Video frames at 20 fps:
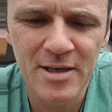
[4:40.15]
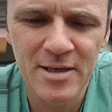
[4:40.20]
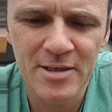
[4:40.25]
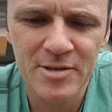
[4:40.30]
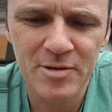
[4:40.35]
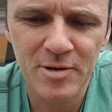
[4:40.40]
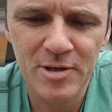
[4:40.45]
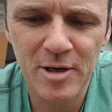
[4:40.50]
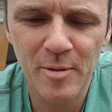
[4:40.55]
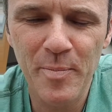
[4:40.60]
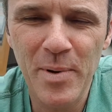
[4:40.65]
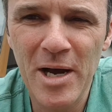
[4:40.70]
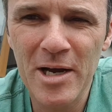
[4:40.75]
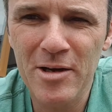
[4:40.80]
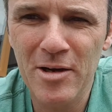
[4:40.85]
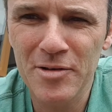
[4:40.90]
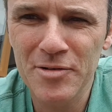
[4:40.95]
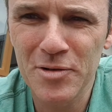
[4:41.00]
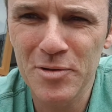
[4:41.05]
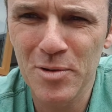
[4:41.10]
So I got back
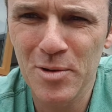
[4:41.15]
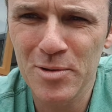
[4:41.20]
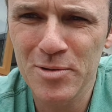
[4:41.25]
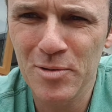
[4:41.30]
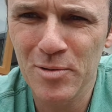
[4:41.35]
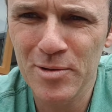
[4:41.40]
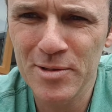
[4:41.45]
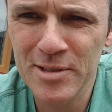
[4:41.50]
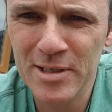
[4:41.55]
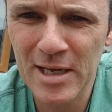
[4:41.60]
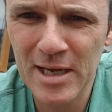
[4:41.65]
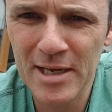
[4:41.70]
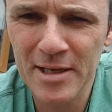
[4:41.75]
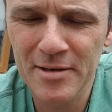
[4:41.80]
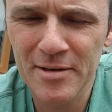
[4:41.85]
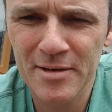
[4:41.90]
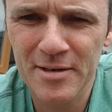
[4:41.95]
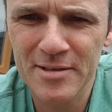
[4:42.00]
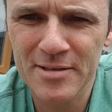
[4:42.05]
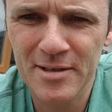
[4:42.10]
onto Go Outdoors again,
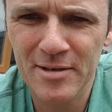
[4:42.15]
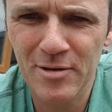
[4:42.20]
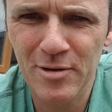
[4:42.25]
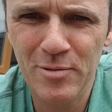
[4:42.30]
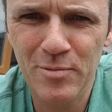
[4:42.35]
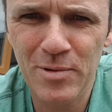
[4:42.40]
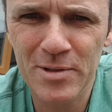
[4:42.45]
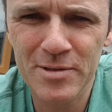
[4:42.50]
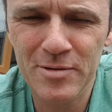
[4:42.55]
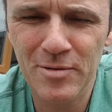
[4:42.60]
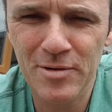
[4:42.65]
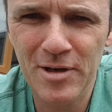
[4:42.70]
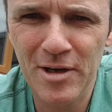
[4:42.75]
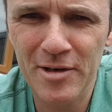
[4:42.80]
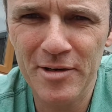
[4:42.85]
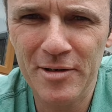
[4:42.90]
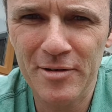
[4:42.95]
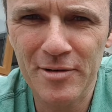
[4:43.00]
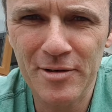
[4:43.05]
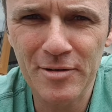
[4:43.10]
and I said, look, what's going
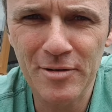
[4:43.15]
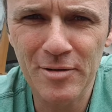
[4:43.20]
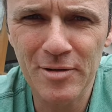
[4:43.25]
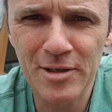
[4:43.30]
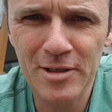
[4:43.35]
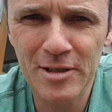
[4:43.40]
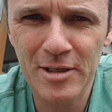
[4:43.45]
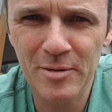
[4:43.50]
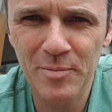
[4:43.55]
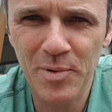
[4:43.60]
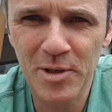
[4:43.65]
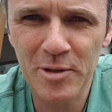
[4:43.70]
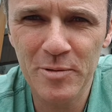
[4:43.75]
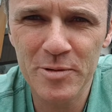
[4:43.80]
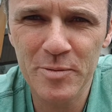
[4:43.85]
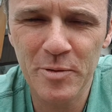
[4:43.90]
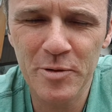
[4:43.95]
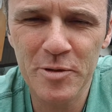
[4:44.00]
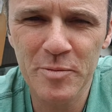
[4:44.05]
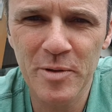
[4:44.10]
on here? Like, the bike was
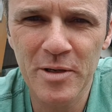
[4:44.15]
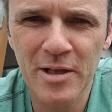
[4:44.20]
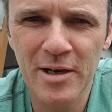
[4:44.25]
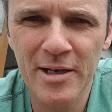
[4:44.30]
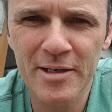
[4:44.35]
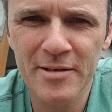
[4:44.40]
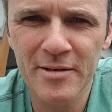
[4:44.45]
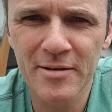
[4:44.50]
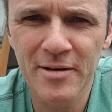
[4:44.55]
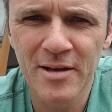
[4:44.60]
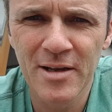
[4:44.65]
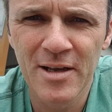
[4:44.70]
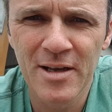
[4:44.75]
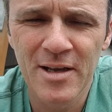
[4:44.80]
supposed to be collected.